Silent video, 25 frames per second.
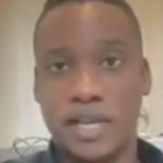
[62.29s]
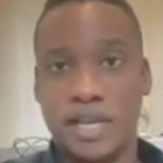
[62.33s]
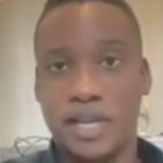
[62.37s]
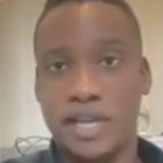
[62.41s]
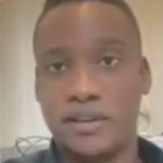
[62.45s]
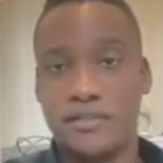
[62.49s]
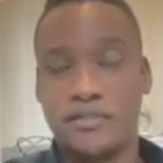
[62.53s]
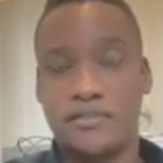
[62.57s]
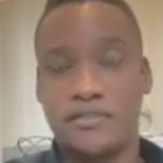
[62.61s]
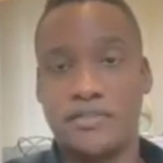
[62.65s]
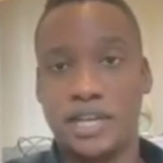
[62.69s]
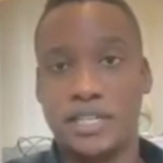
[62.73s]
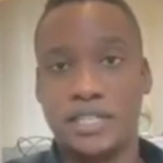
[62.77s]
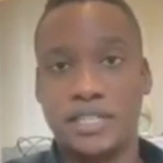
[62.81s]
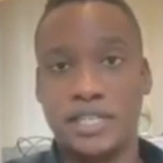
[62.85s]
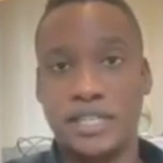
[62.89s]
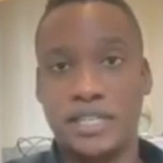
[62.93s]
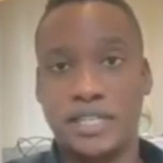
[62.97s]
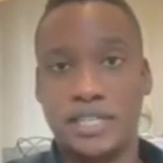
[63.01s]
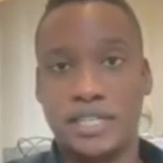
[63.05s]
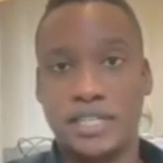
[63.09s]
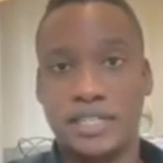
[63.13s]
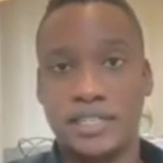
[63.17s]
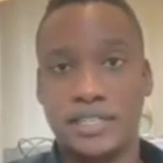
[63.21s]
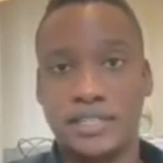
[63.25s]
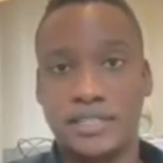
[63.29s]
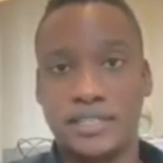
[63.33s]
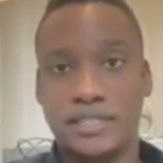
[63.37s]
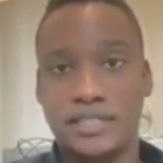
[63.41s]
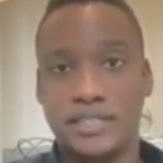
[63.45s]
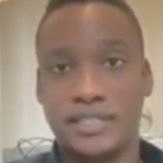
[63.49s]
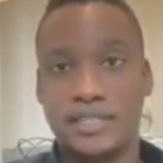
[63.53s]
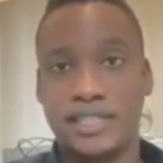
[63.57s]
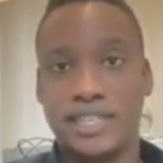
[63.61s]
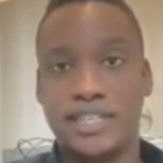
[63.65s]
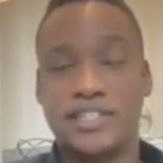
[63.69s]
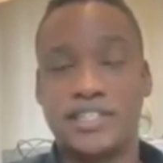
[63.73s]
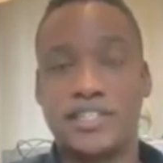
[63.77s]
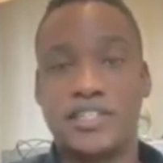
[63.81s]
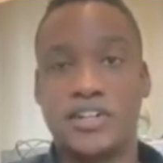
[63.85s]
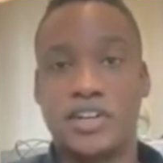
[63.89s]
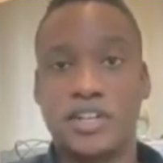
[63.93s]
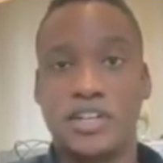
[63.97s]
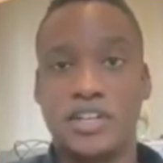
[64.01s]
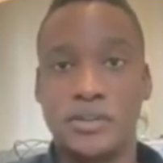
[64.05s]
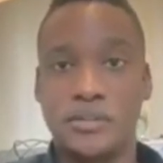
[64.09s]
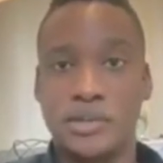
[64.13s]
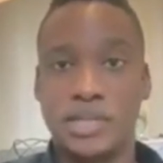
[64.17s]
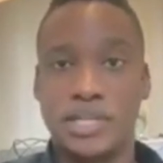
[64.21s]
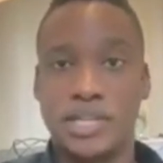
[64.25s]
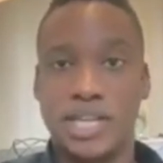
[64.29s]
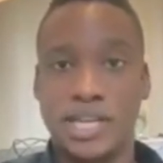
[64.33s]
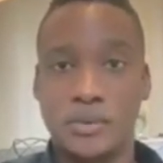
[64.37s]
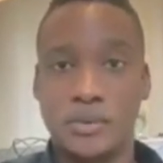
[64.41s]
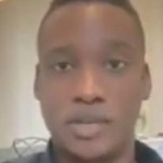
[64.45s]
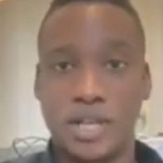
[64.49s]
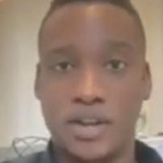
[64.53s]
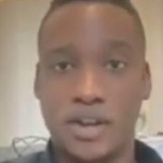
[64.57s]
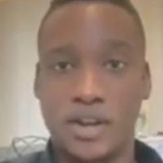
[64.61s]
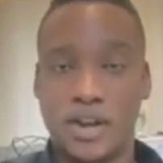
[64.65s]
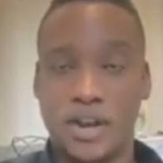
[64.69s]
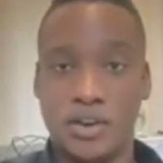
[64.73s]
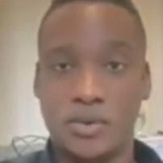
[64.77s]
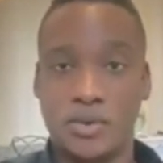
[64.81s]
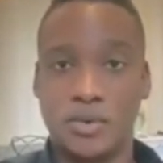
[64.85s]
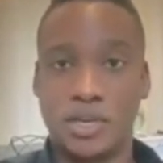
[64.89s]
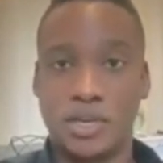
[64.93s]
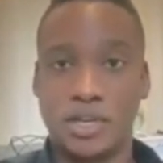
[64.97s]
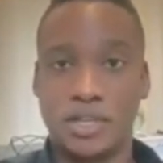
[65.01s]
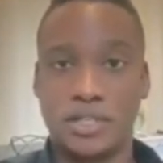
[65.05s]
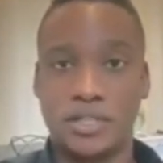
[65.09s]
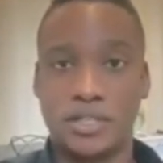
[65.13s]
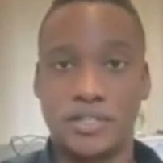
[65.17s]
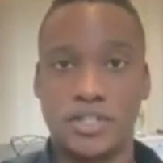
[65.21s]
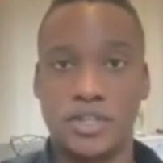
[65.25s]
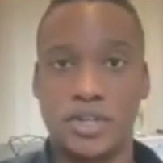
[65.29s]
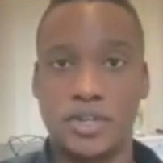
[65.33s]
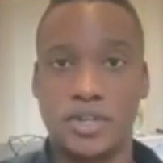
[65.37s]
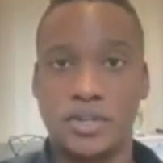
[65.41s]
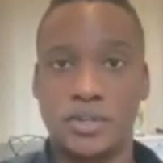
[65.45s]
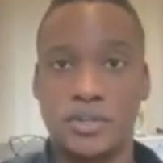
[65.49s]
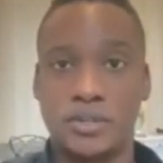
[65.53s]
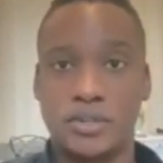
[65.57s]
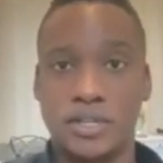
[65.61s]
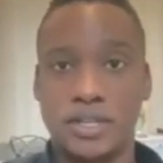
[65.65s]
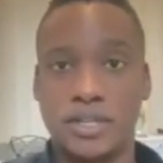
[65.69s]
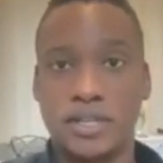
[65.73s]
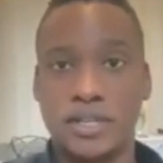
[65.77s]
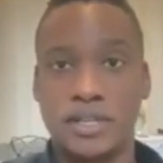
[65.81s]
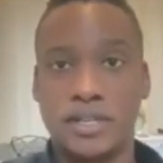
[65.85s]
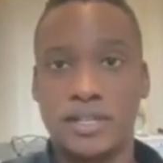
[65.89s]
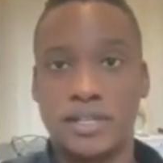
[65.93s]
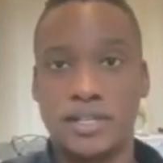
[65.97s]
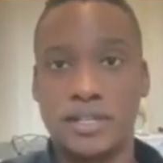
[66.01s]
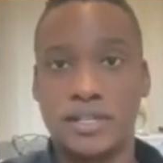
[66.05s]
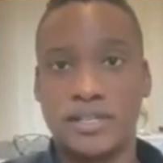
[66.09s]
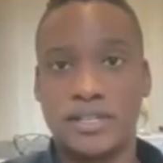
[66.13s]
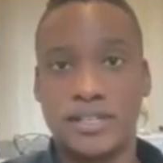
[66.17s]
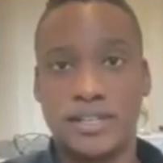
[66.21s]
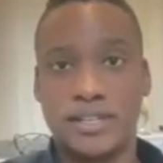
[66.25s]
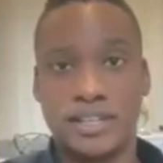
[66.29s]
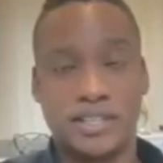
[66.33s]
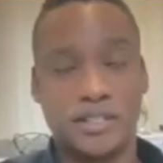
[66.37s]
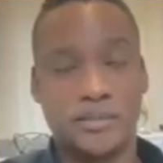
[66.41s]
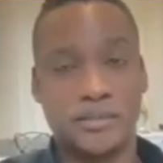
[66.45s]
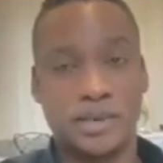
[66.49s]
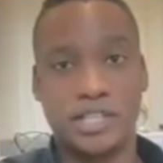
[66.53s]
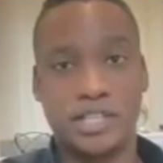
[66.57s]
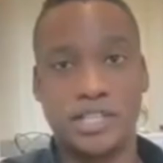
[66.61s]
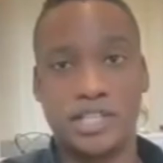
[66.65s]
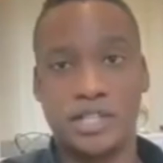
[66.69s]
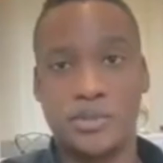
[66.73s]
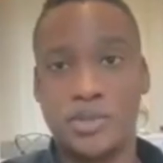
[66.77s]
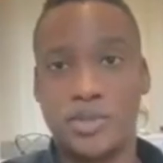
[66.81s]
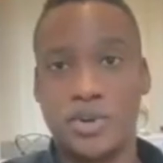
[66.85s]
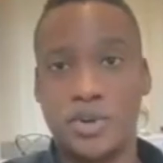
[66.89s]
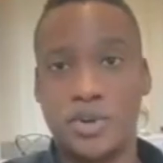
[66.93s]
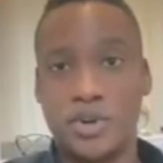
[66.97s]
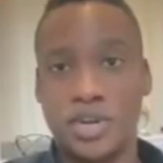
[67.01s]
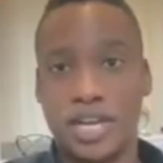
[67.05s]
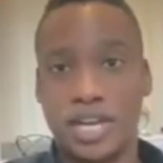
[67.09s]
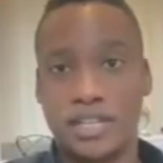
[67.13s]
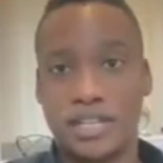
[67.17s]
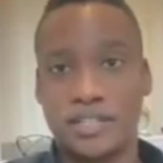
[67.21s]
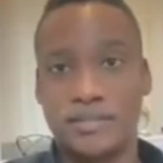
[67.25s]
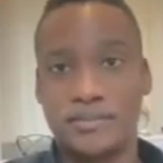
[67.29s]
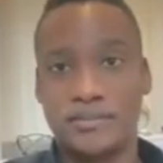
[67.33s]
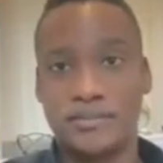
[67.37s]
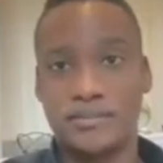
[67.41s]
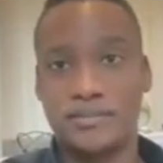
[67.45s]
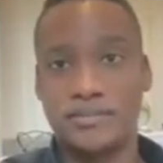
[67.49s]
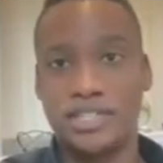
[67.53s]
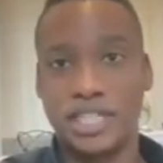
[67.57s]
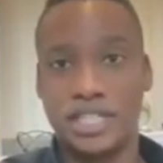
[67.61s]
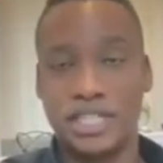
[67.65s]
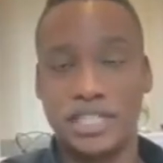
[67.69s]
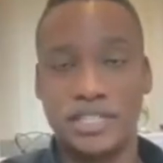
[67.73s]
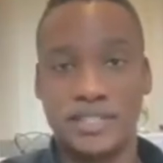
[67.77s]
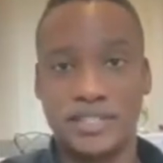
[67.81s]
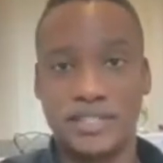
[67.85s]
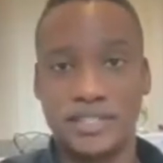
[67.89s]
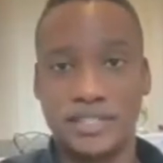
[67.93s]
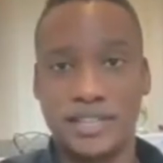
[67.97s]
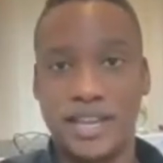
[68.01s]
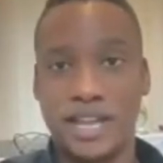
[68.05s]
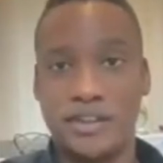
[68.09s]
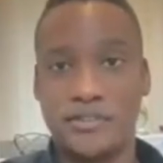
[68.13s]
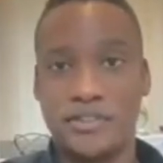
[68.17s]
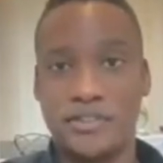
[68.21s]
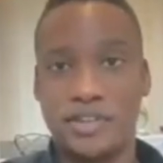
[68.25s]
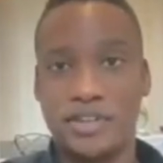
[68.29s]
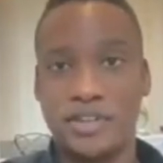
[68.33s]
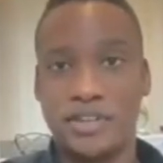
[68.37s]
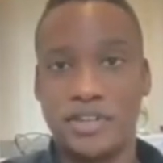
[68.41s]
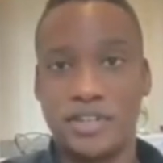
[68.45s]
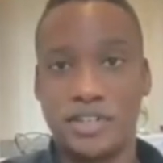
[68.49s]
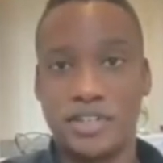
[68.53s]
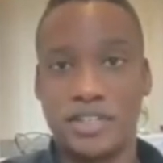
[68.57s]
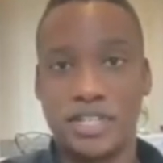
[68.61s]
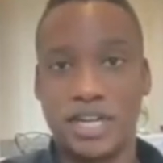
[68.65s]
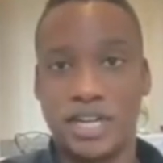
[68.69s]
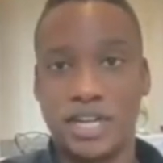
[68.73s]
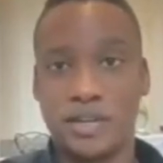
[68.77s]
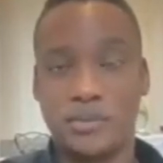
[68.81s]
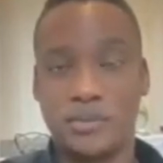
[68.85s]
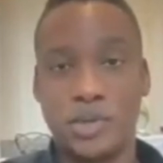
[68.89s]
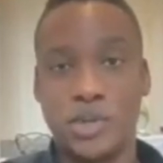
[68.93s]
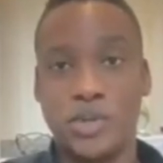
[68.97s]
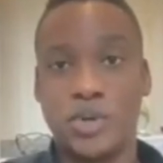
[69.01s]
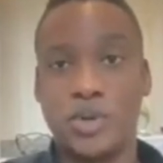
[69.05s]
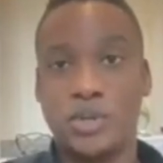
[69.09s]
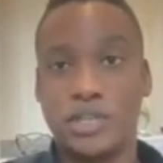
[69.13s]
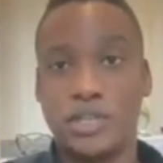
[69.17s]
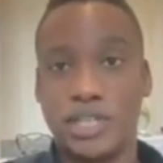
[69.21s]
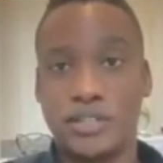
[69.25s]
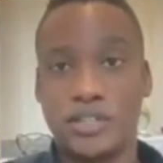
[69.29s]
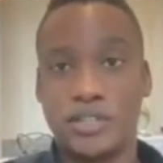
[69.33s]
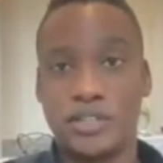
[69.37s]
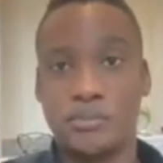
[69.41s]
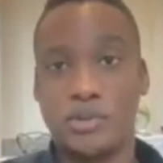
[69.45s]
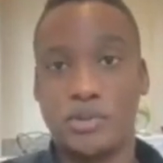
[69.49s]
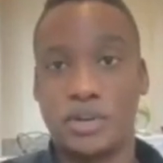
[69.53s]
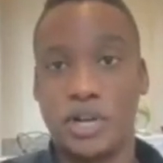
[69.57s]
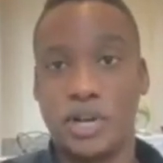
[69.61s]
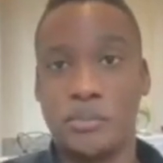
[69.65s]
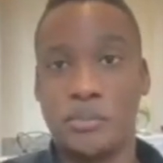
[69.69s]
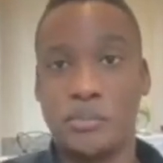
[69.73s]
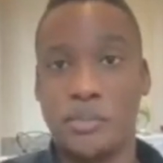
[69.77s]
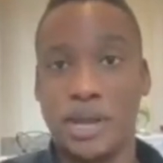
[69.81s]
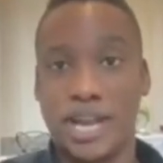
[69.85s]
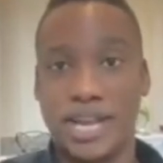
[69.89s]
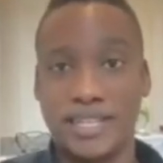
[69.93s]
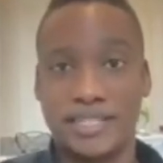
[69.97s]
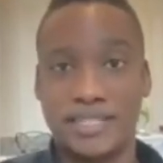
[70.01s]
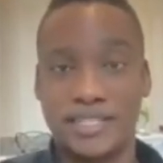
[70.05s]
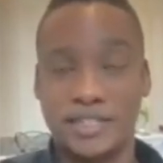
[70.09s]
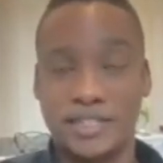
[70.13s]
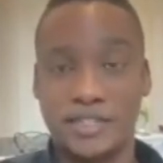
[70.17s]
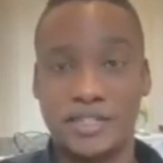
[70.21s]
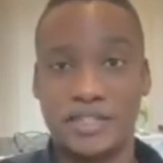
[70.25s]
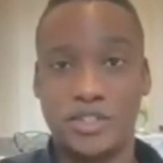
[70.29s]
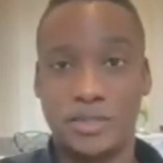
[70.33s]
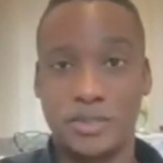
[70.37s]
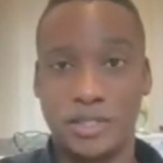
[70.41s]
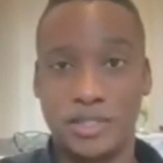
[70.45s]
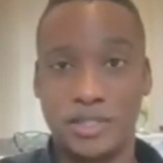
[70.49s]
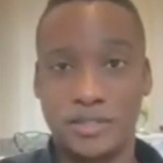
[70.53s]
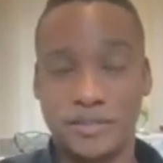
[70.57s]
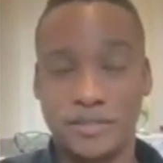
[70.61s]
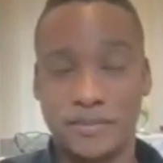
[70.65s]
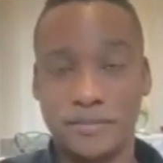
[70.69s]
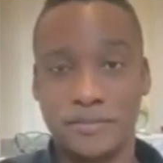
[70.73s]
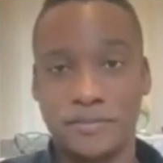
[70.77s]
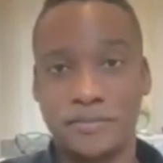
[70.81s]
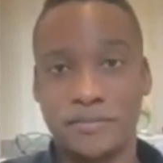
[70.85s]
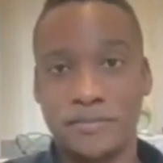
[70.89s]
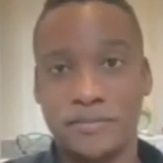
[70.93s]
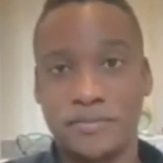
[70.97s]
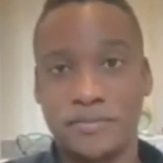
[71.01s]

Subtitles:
And finally, it's not going to be done without hard work. So as much as we all like chilling and having a good time, we all need to put our backs into it.